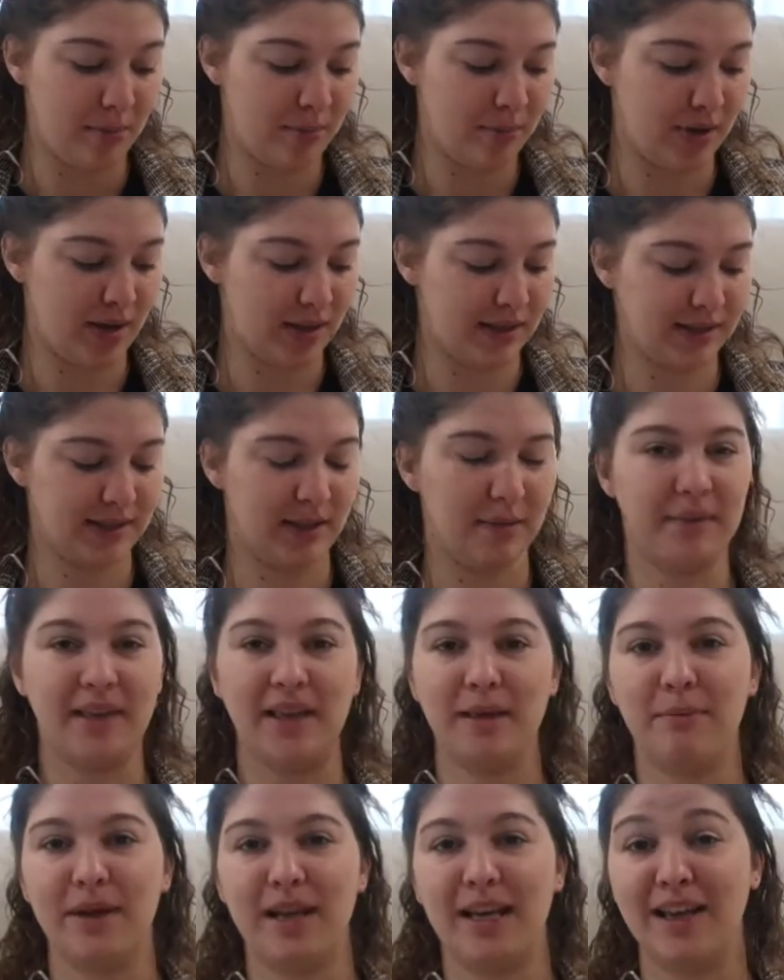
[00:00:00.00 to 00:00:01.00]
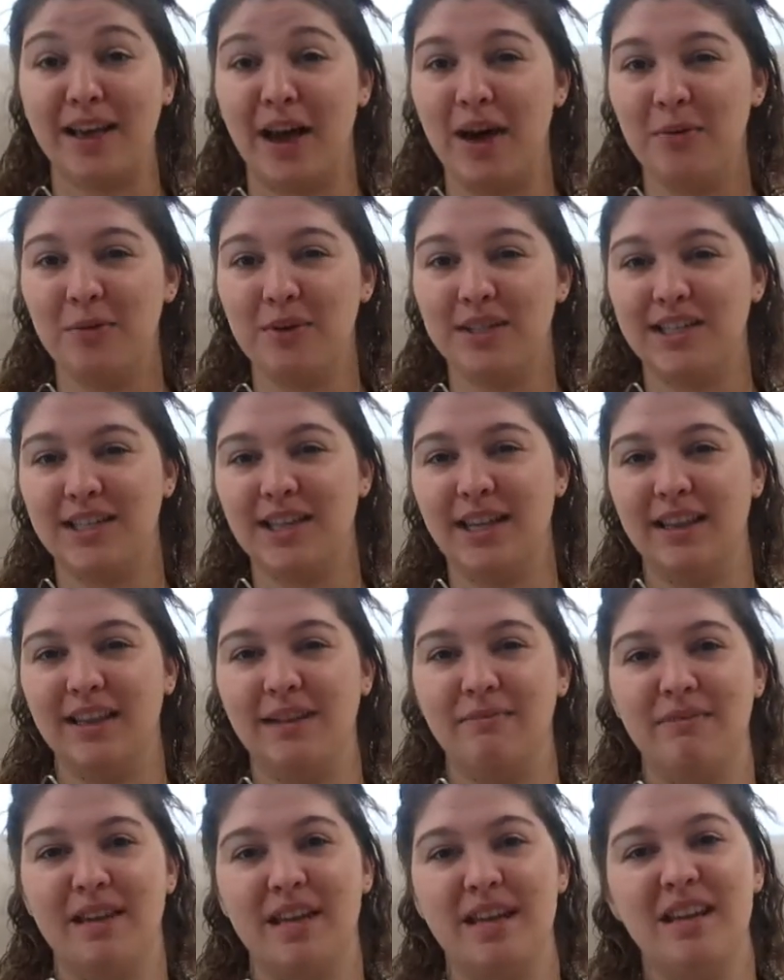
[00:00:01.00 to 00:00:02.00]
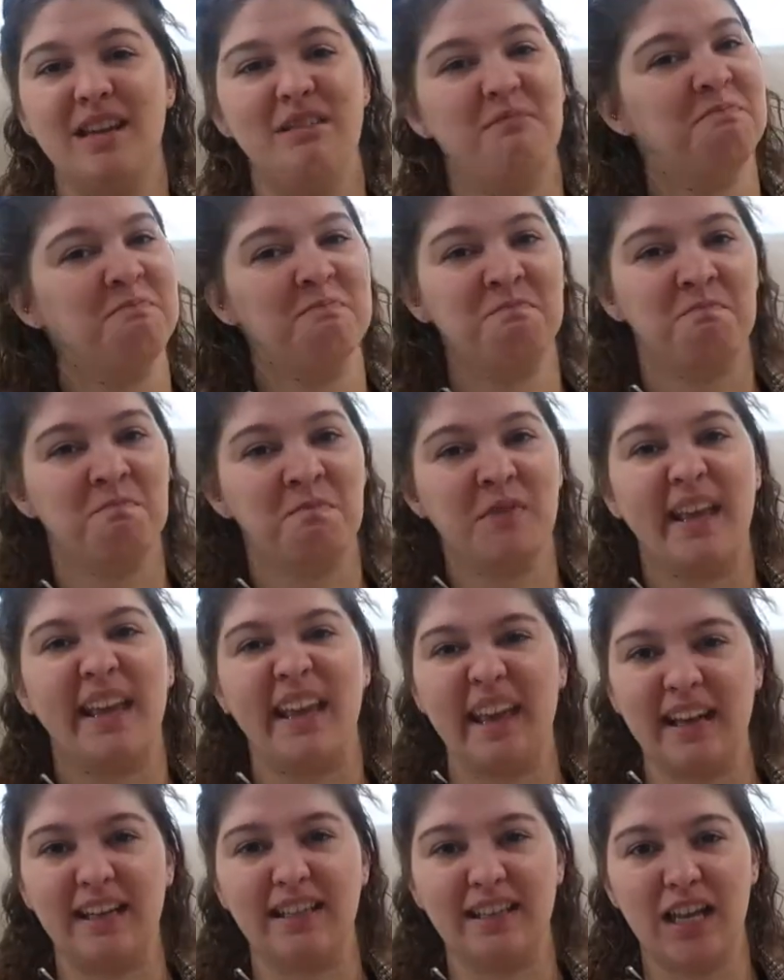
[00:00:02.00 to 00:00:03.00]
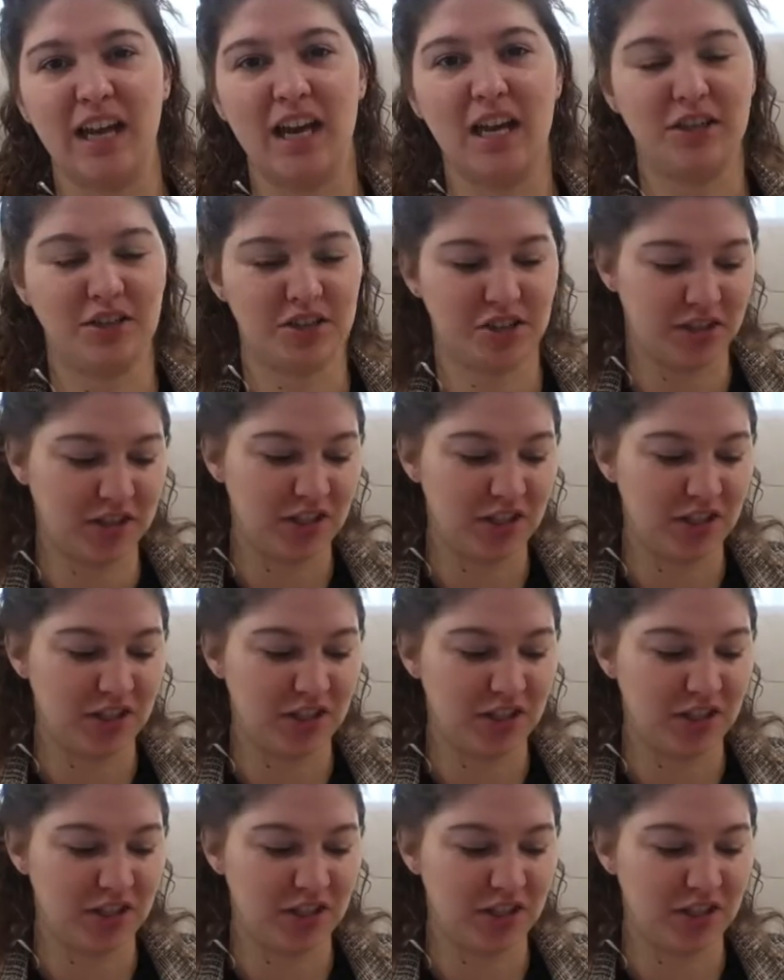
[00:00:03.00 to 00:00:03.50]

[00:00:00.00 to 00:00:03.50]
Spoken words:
but something in my gut was telling me get a large.